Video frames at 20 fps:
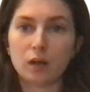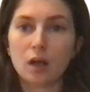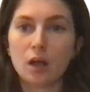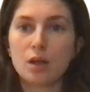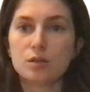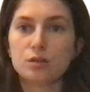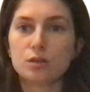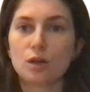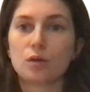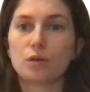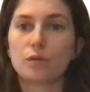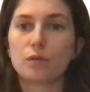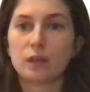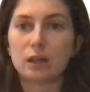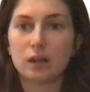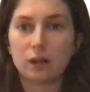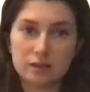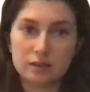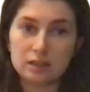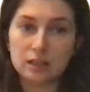So, the
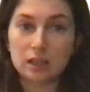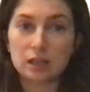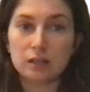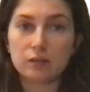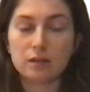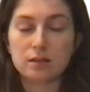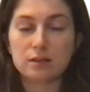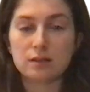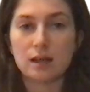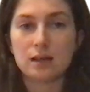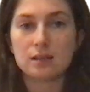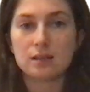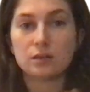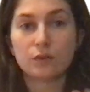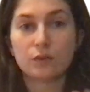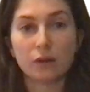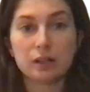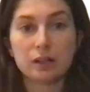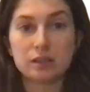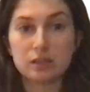idea is it's a
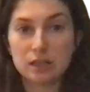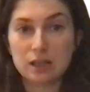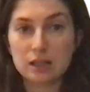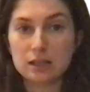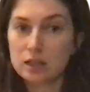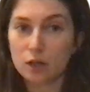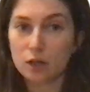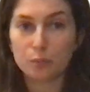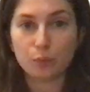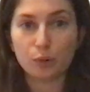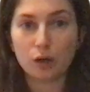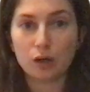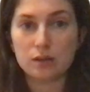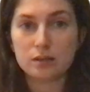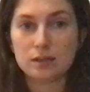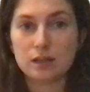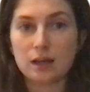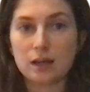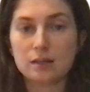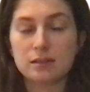very detailed
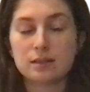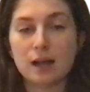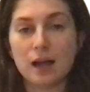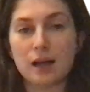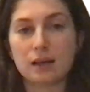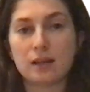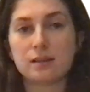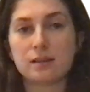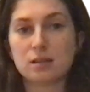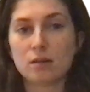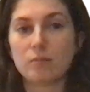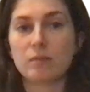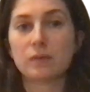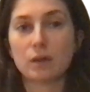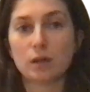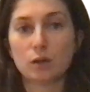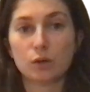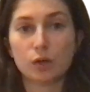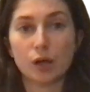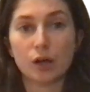process and it's something that
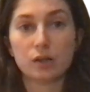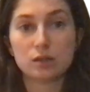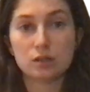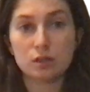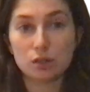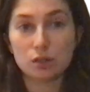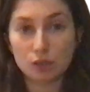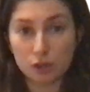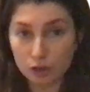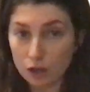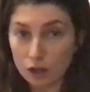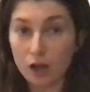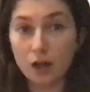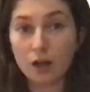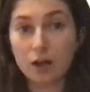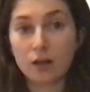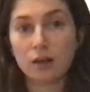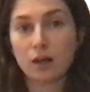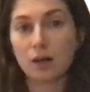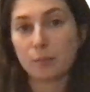you're going to
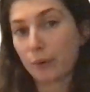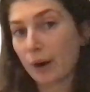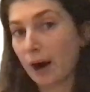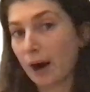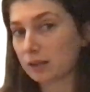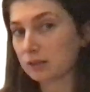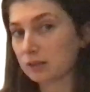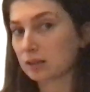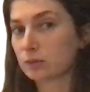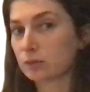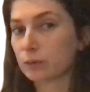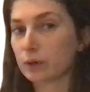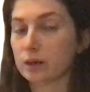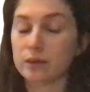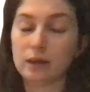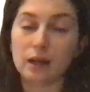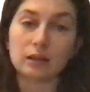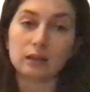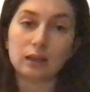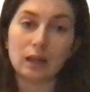learn and practice with
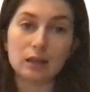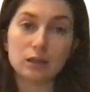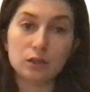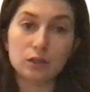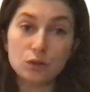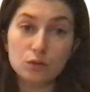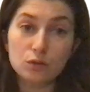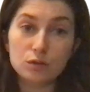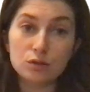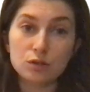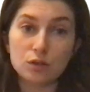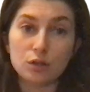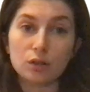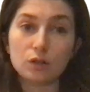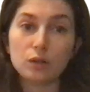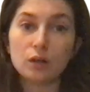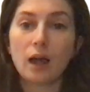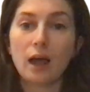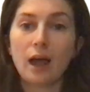and get used to.